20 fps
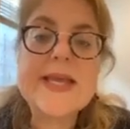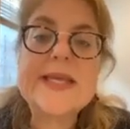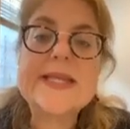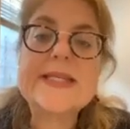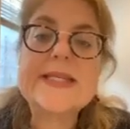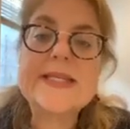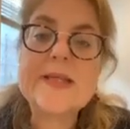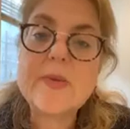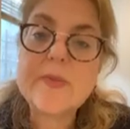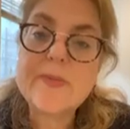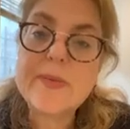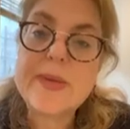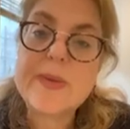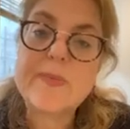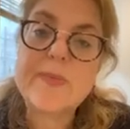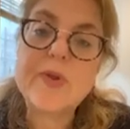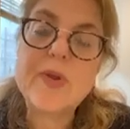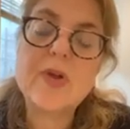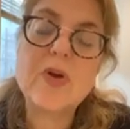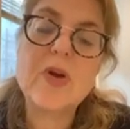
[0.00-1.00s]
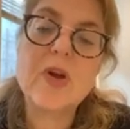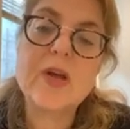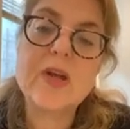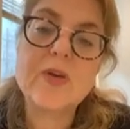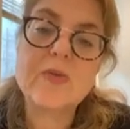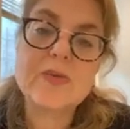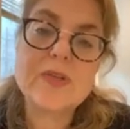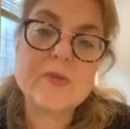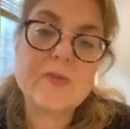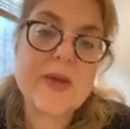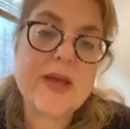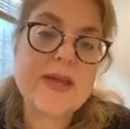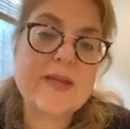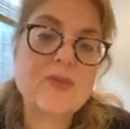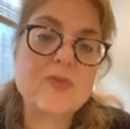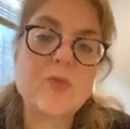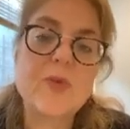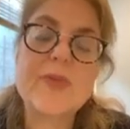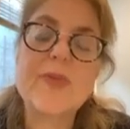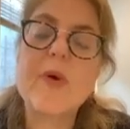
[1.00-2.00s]
some people are going to
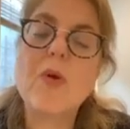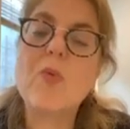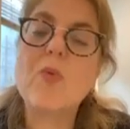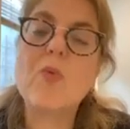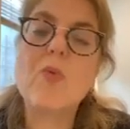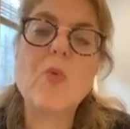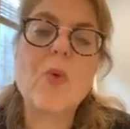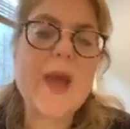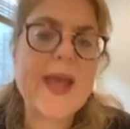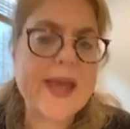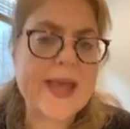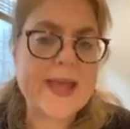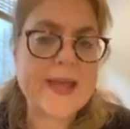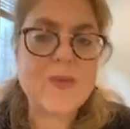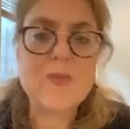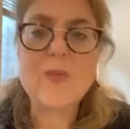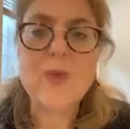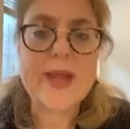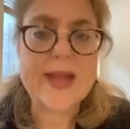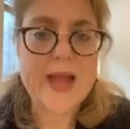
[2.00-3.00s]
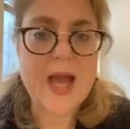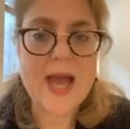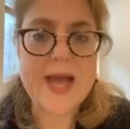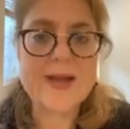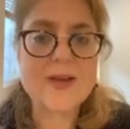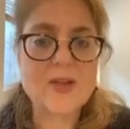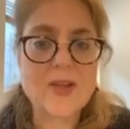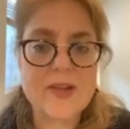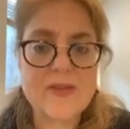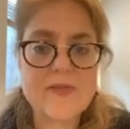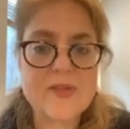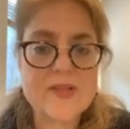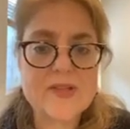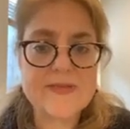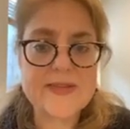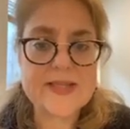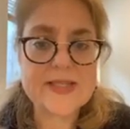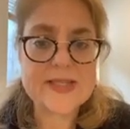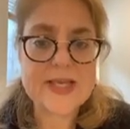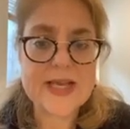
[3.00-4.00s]
respond with way, way higher levels of
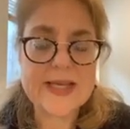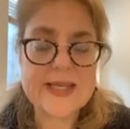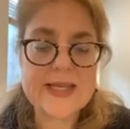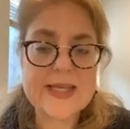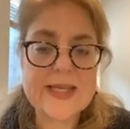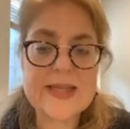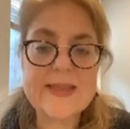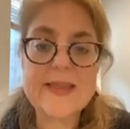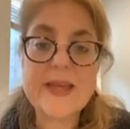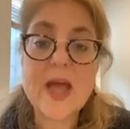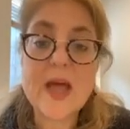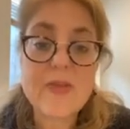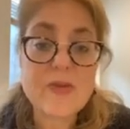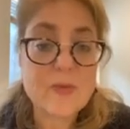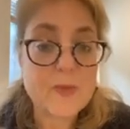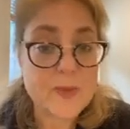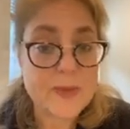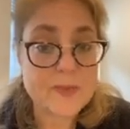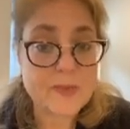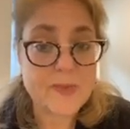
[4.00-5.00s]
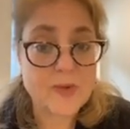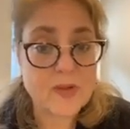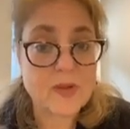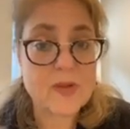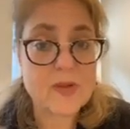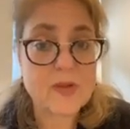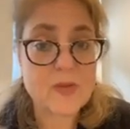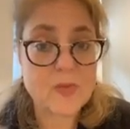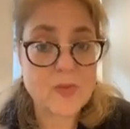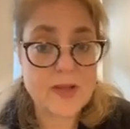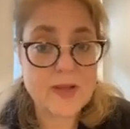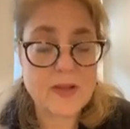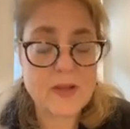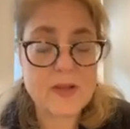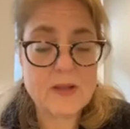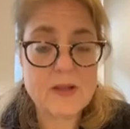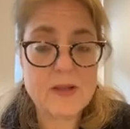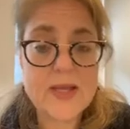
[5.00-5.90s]
anxiety than other people will.